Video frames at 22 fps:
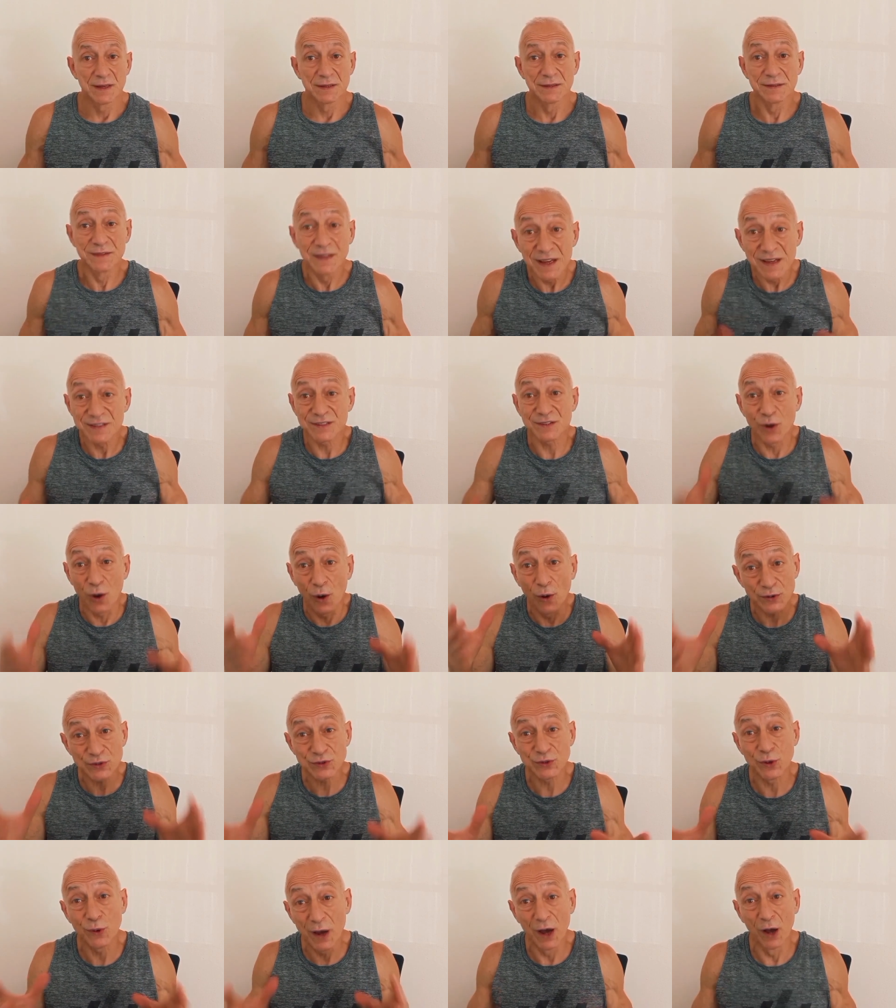This
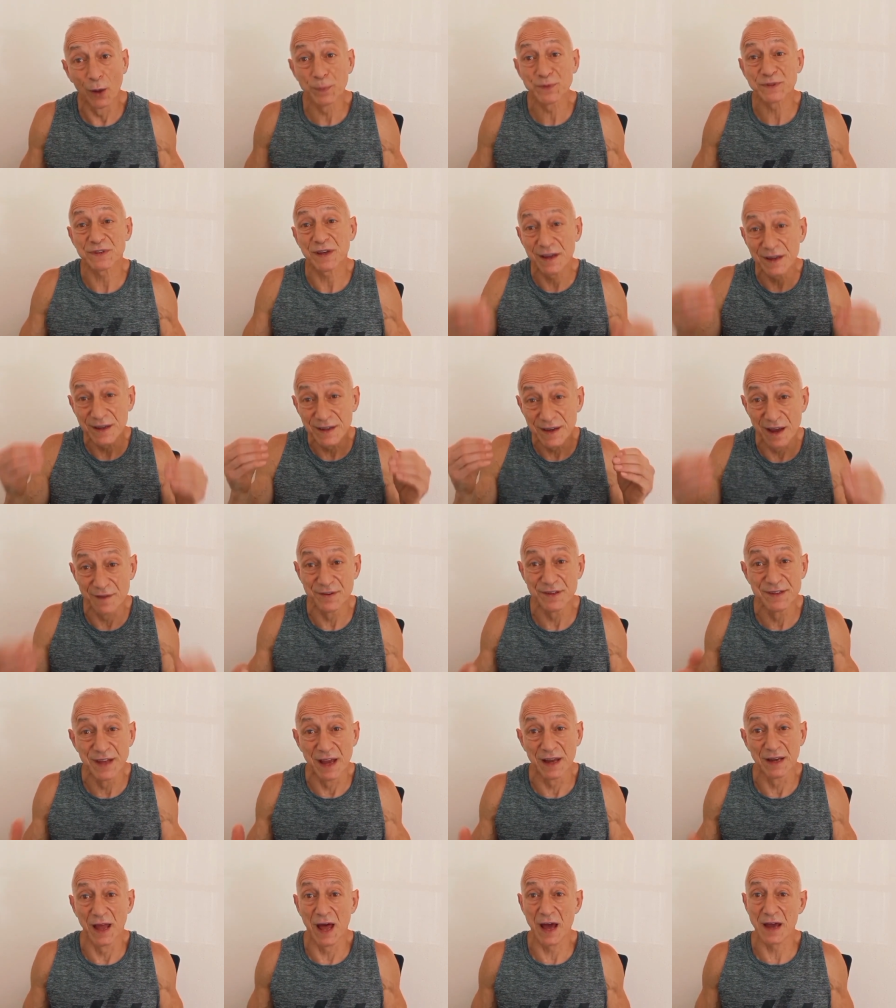also helps in
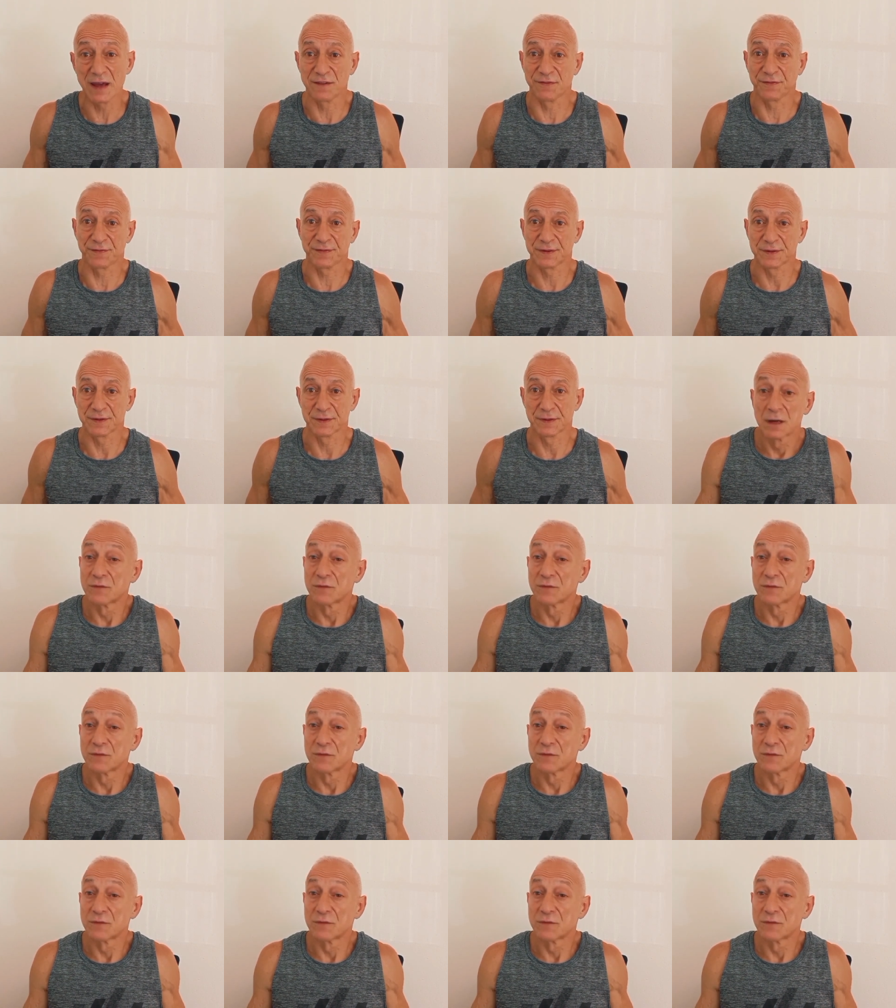everyday life.